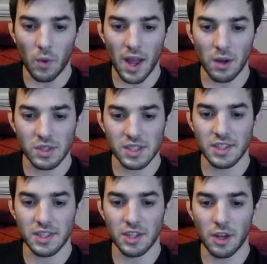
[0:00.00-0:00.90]
What else is
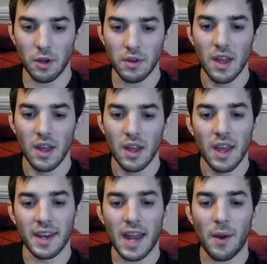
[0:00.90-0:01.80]
there to note?
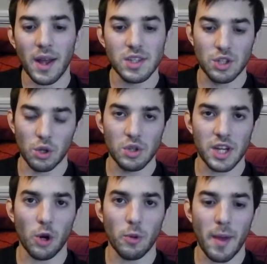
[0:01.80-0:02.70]
It now has dual
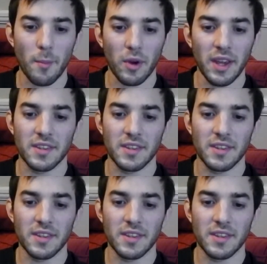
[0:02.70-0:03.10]
channel memory.